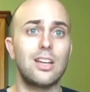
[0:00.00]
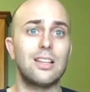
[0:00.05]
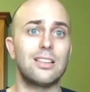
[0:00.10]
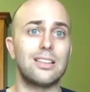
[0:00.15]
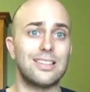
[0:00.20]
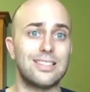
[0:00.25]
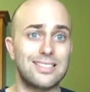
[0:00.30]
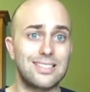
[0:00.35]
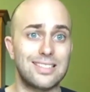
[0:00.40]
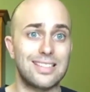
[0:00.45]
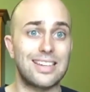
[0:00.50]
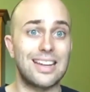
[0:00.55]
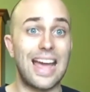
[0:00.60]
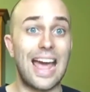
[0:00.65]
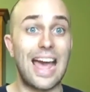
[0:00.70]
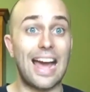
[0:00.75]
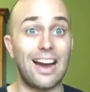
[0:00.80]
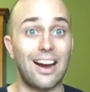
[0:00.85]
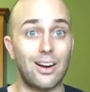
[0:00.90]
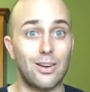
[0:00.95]
listed
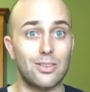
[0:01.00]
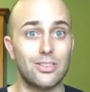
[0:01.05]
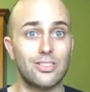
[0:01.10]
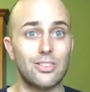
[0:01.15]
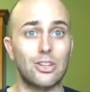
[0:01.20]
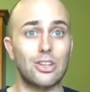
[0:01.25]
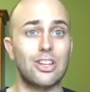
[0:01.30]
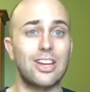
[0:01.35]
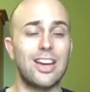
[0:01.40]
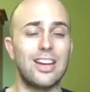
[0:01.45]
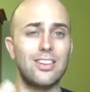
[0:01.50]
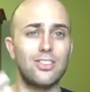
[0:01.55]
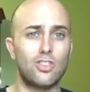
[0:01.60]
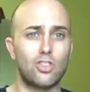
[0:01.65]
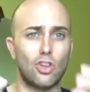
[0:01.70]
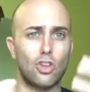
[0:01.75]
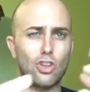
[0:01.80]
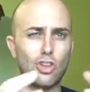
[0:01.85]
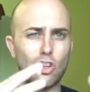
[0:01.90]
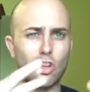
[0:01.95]
out, okay,
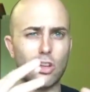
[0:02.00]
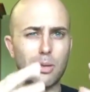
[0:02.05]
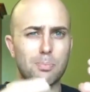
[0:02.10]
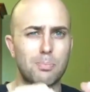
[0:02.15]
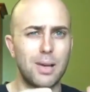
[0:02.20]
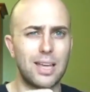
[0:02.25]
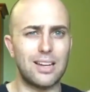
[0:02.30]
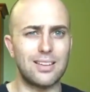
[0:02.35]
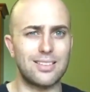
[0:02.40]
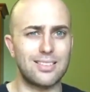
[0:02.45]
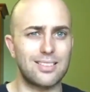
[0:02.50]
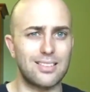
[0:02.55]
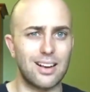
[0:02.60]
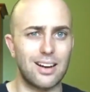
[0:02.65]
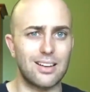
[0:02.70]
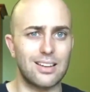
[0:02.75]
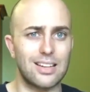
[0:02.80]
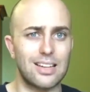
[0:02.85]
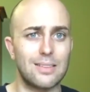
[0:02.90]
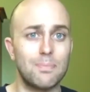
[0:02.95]
so that you can better
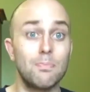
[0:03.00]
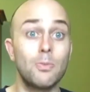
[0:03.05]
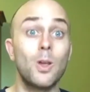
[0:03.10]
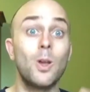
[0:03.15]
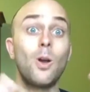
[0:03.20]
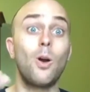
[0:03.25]
study.